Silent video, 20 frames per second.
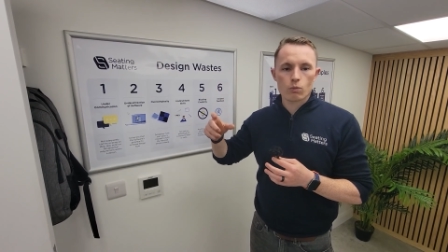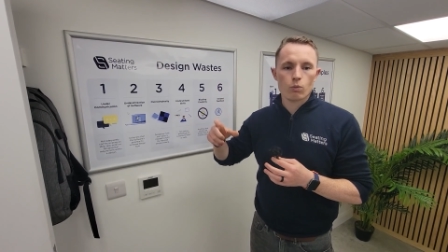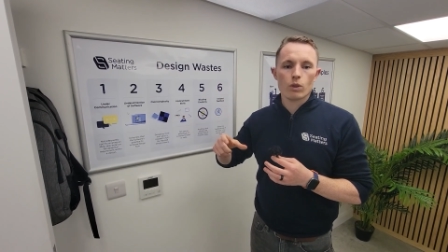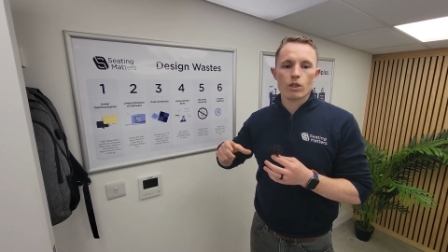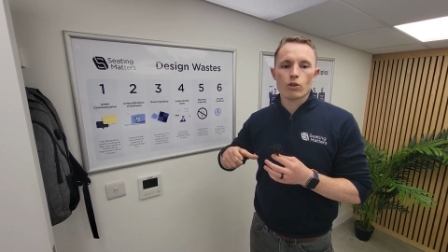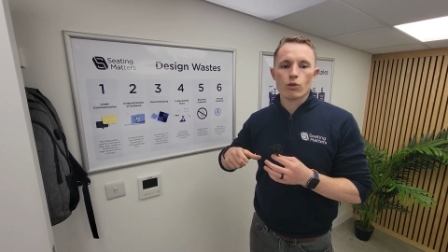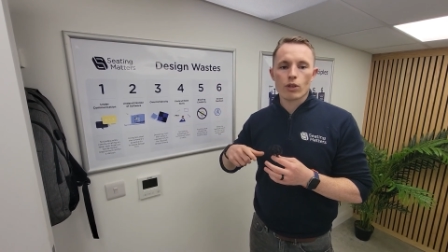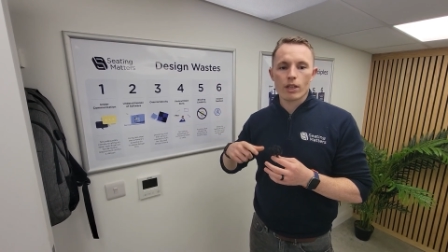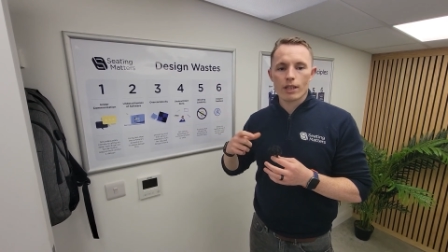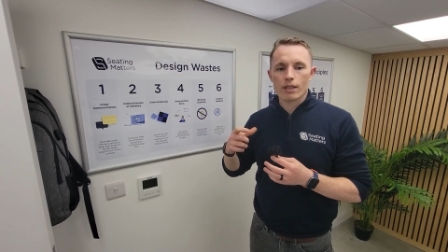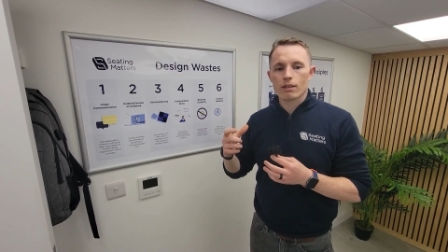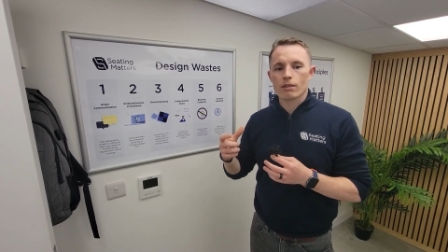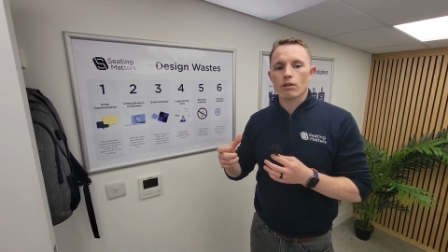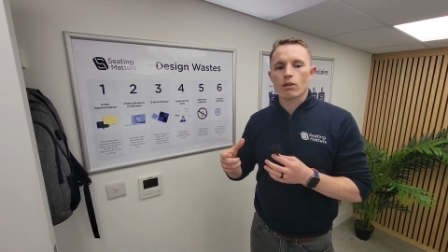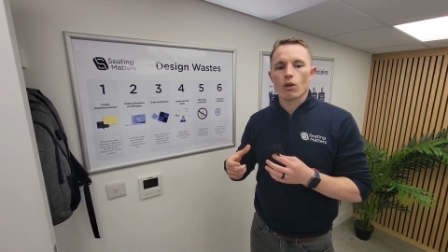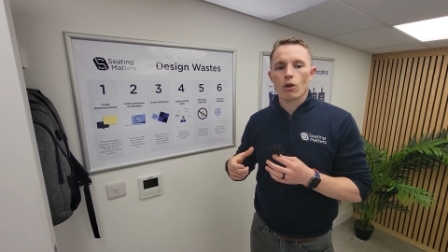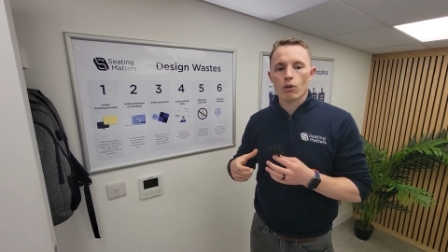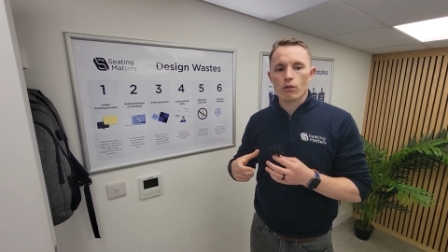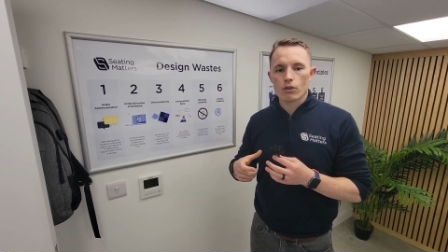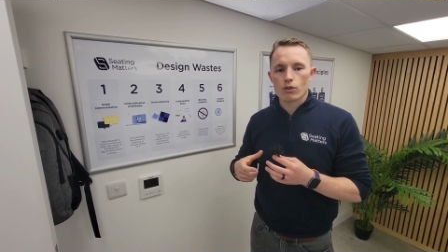We train
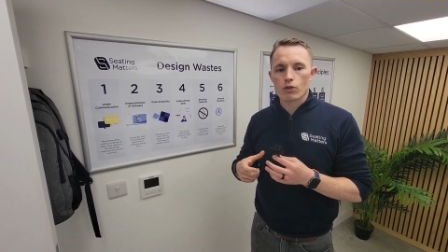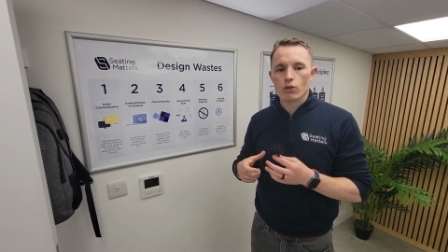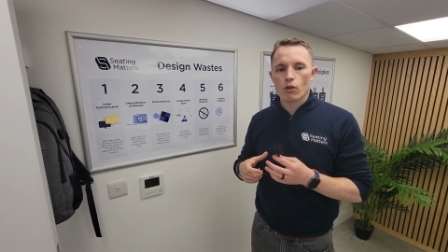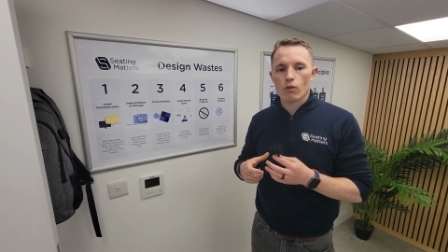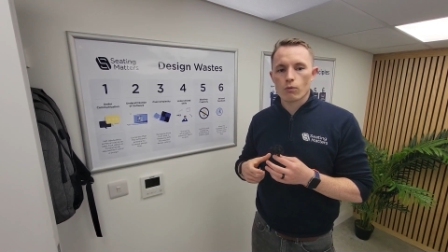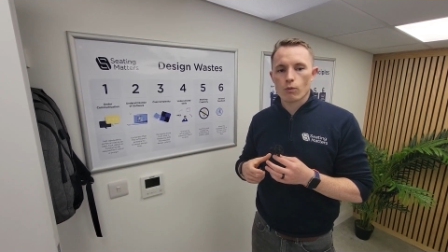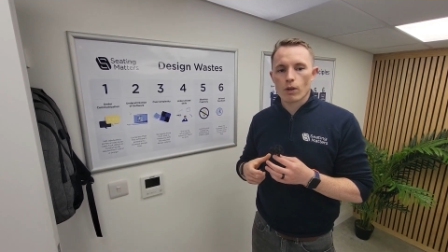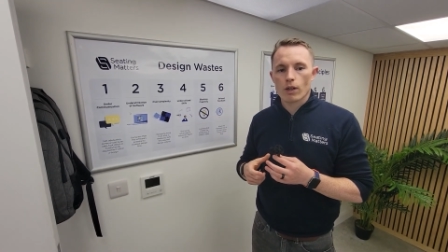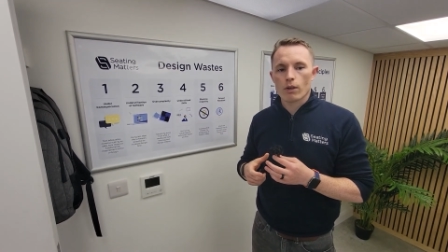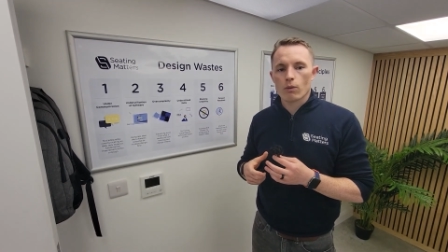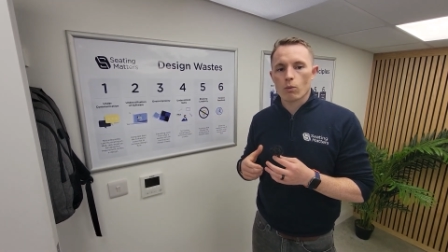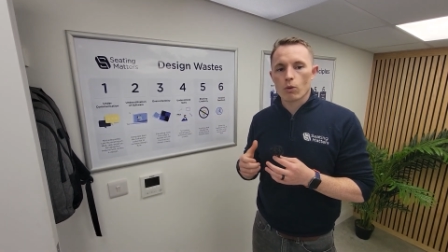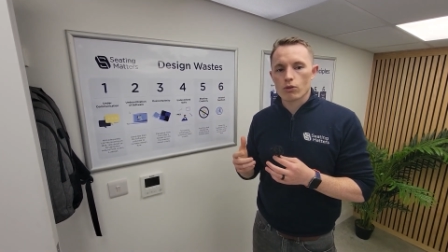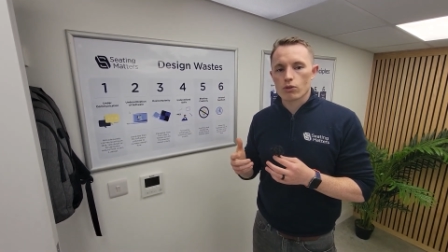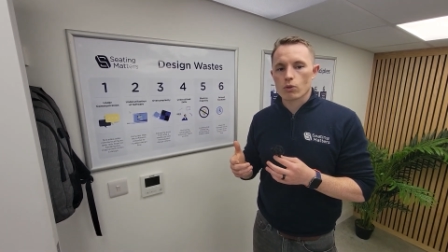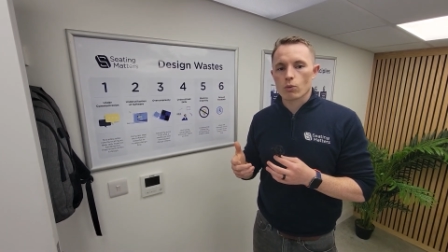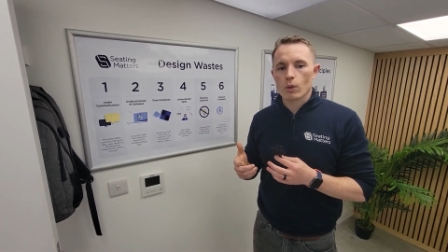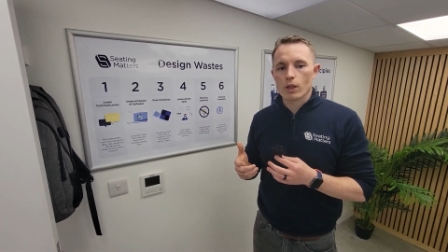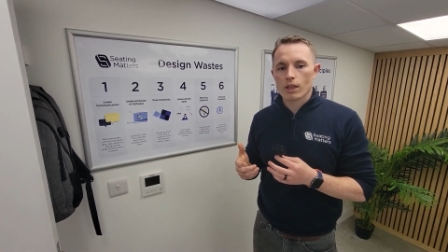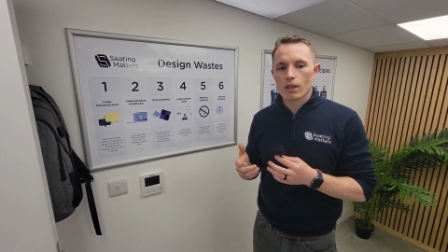on the software once
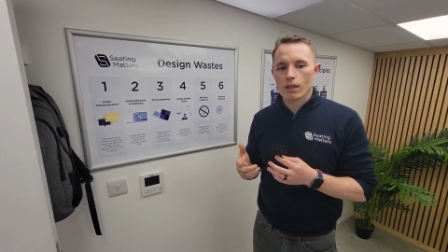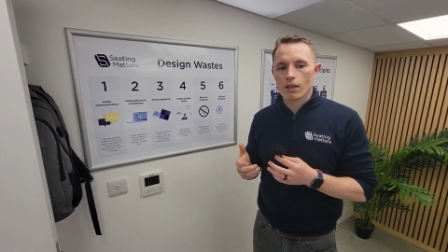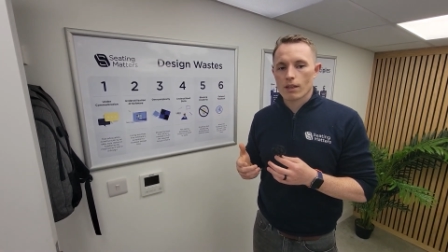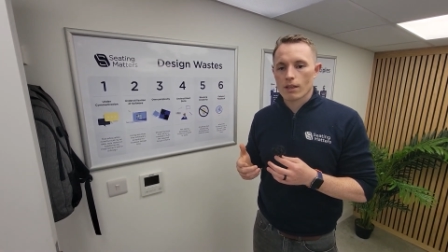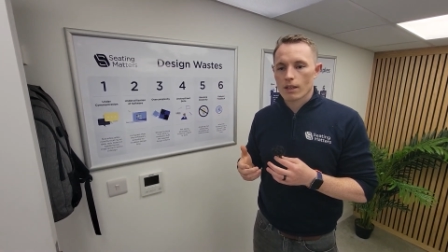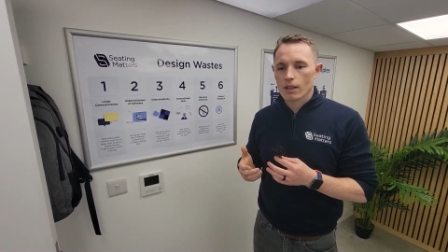a week